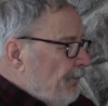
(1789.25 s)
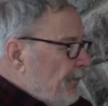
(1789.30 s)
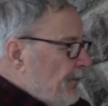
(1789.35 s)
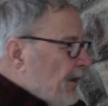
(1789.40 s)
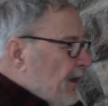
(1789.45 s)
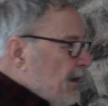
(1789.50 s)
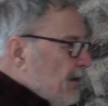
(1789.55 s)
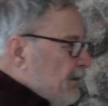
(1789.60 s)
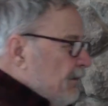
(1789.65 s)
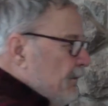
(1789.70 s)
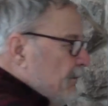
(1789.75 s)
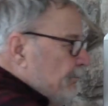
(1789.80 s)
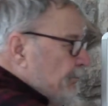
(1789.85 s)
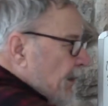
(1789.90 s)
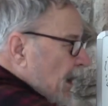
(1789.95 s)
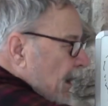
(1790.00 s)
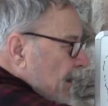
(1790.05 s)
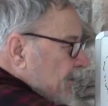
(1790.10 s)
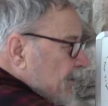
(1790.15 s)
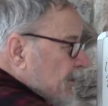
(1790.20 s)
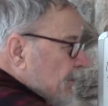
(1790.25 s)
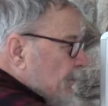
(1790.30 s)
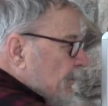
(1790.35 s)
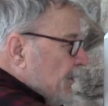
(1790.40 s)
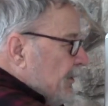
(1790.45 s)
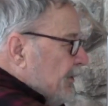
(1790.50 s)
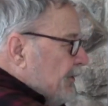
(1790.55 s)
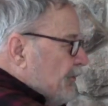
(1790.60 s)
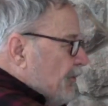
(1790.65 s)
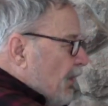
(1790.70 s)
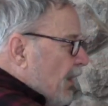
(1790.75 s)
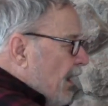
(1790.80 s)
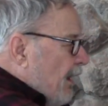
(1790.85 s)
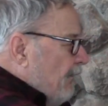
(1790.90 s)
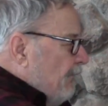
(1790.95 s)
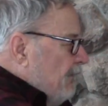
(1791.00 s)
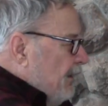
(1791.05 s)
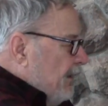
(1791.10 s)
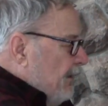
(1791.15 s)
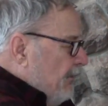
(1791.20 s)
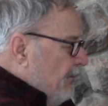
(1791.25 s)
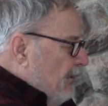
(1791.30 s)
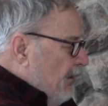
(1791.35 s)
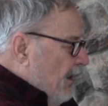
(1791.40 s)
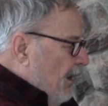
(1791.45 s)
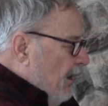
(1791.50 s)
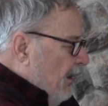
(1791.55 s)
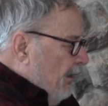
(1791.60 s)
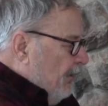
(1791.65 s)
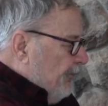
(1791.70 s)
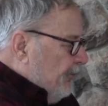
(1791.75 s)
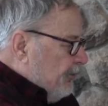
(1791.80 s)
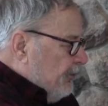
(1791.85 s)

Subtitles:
these bucks were traveling around